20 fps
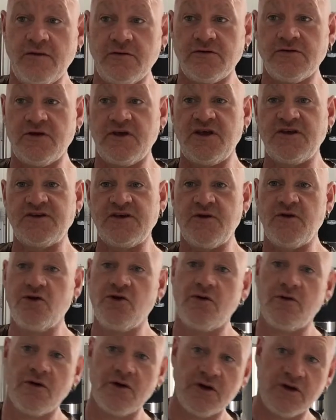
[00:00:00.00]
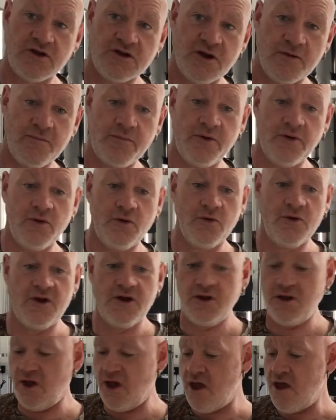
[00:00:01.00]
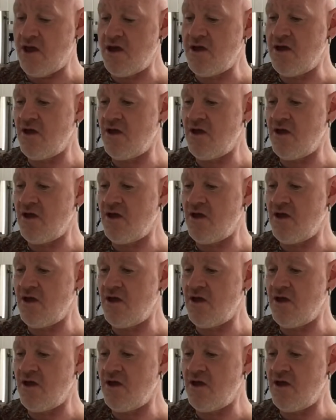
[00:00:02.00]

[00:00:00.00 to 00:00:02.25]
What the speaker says: So that's how I knew I could dump it all in there.